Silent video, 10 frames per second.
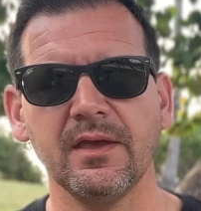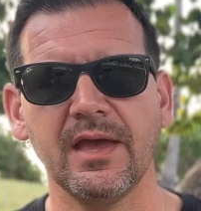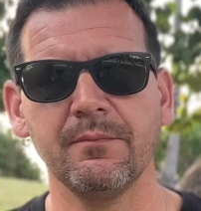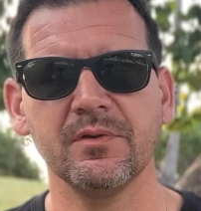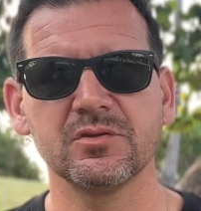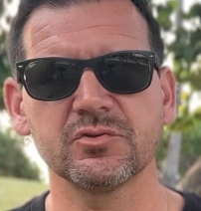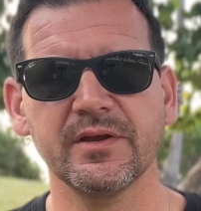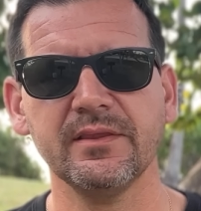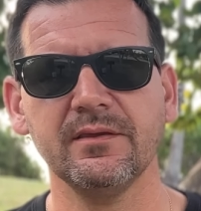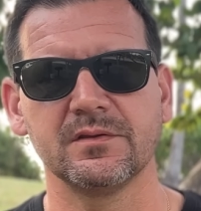and
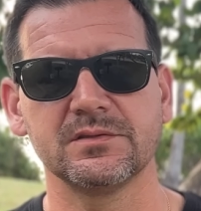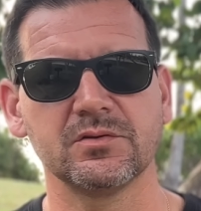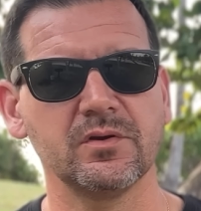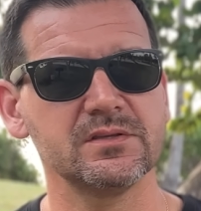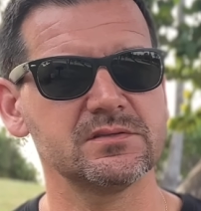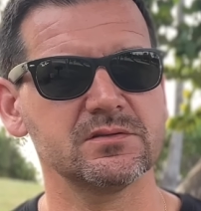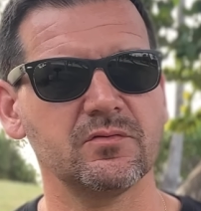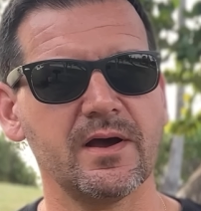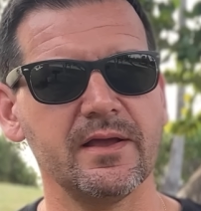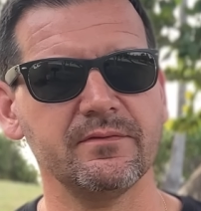Madrid. So it's
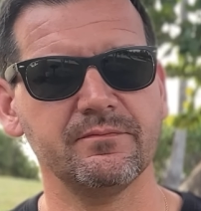quite